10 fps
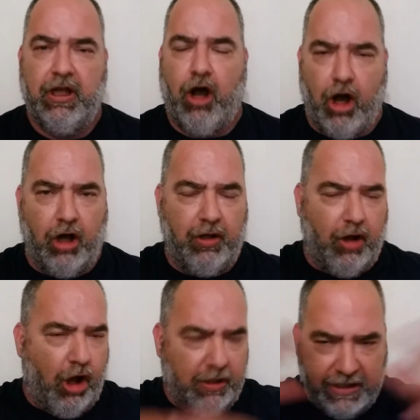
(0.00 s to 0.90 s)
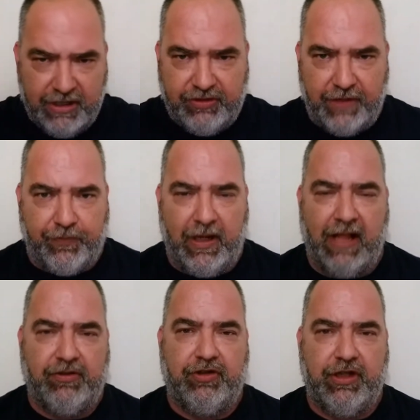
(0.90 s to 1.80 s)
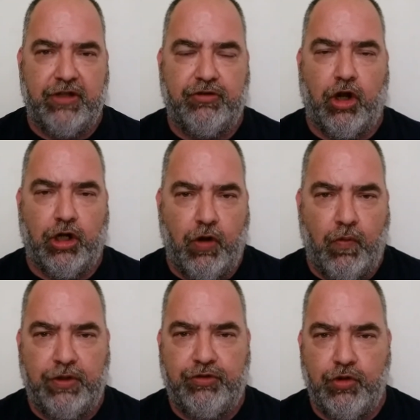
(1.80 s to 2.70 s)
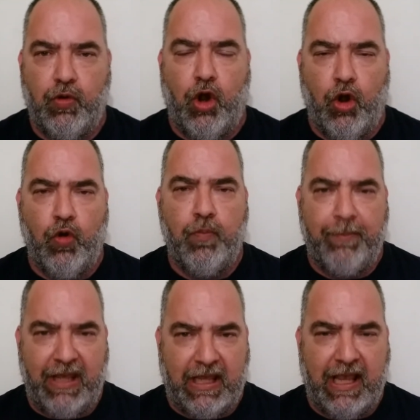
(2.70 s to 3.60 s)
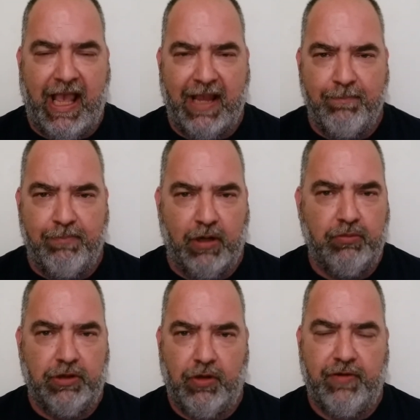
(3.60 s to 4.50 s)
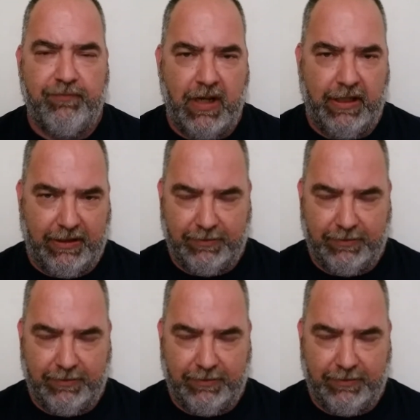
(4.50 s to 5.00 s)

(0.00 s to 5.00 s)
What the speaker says: all of these different entities are going to owe me a boatload of money.